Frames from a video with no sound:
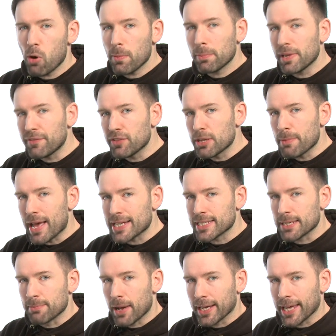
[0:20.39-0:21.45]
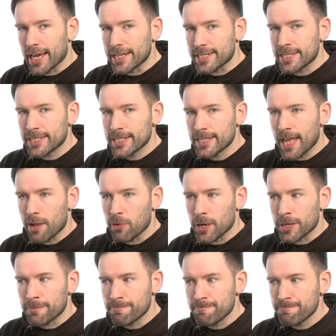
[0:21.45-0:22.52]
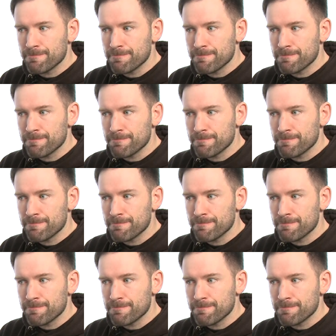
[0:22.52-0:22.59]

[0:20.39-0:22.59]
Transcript: probably for the best in my case, that one.